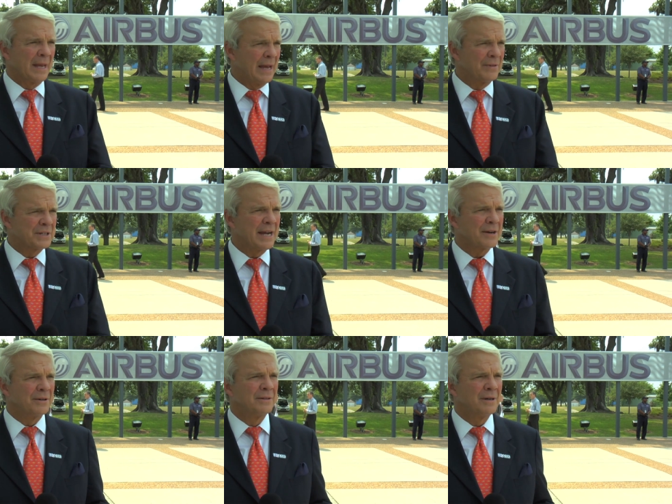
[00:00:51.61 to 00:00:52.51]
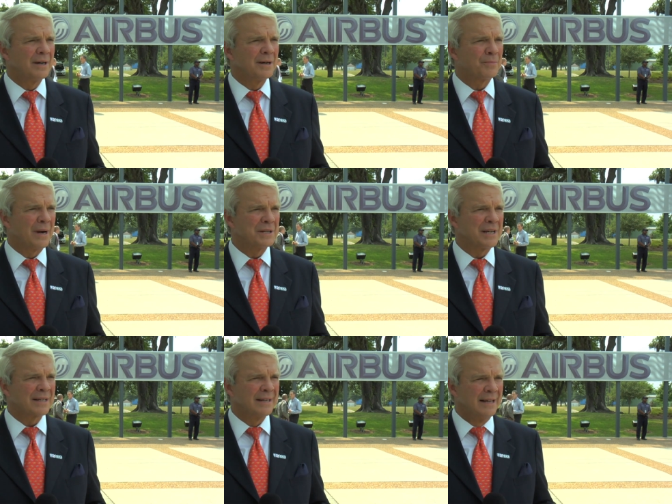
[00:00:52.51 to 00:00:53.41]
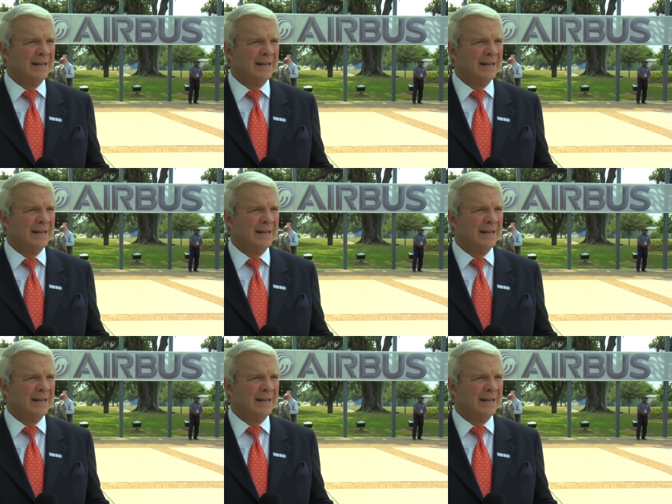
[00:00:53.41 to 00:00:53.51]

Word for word: and the Tanker uh, project.